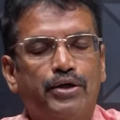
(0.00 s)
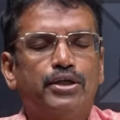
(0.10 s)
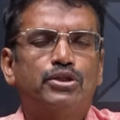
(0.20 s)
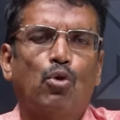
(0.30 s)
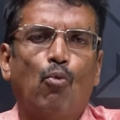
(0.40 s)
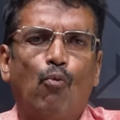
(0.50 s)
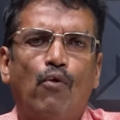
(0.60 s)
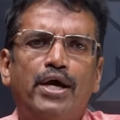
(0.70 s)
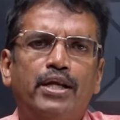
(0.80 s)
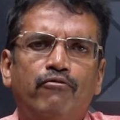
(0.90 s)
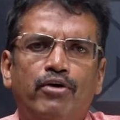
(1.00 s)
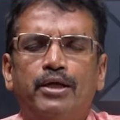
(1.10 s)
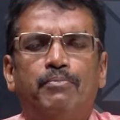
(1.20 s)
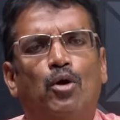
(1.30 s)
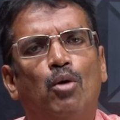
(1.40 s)
is a very
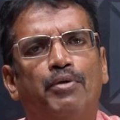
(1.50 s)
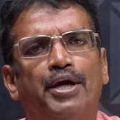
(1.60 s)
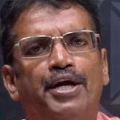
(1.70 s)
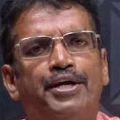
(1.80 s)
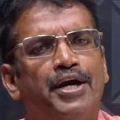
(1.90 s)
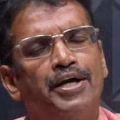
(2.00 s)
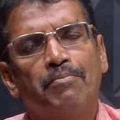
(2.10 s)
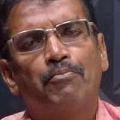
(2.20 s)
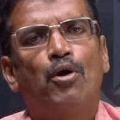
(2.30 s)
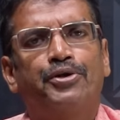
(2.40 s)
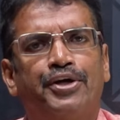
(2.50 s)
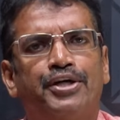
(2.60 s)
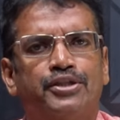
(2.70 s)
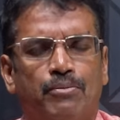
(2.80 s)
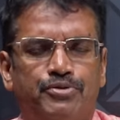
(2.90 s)
very prominent and
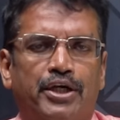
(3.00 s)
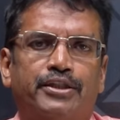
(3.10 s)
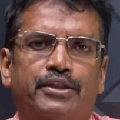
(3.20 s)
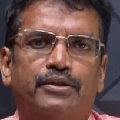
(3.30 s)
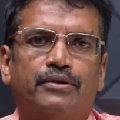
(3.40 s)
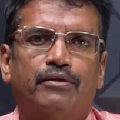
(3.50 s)
important subject